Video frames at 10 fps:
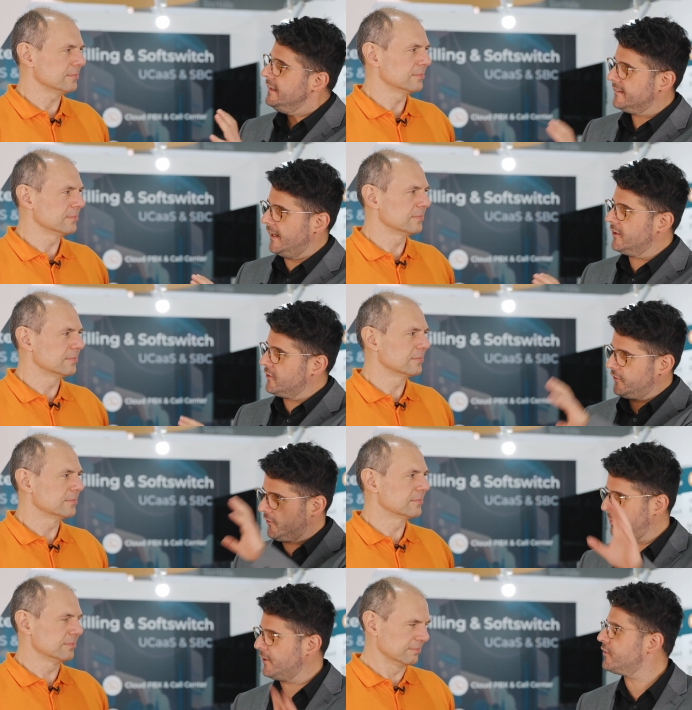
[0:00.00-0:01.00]
Speaker 1: telcos,
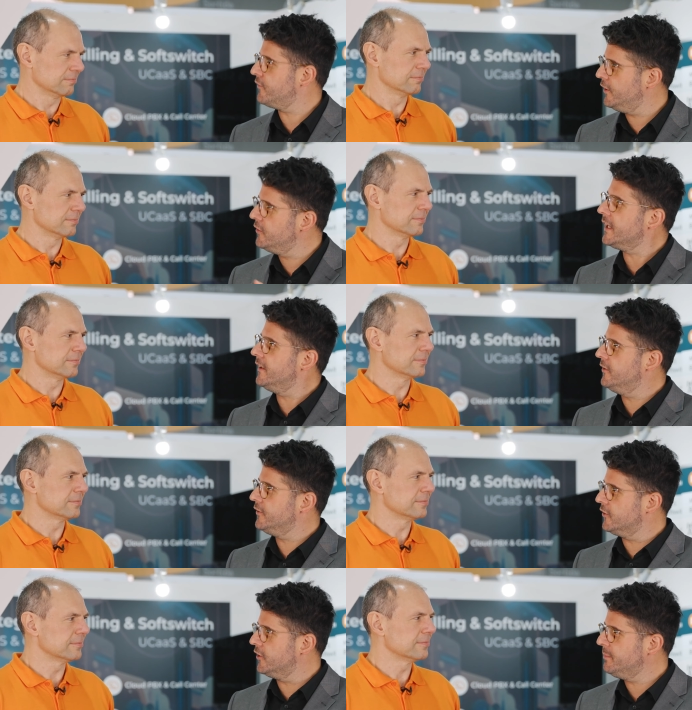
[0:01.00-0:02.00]
especially if you look at
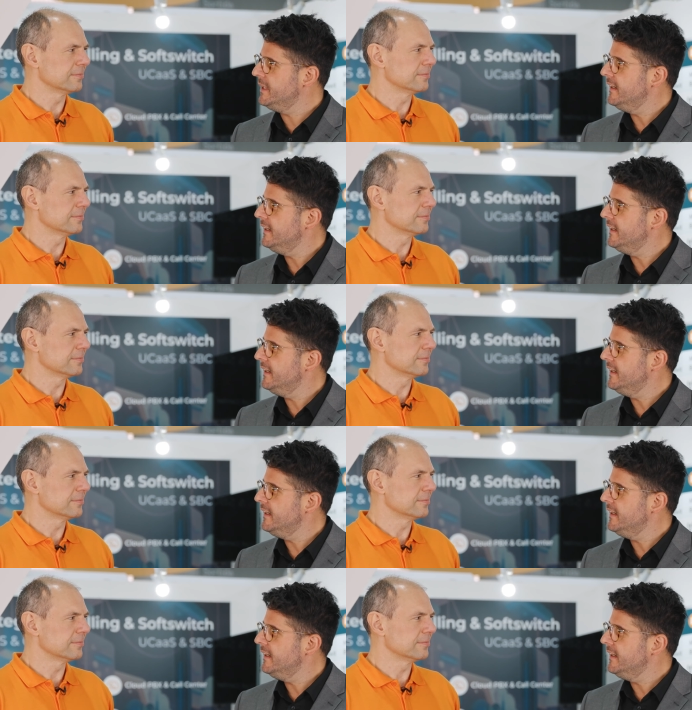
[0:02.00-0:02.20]
Europe,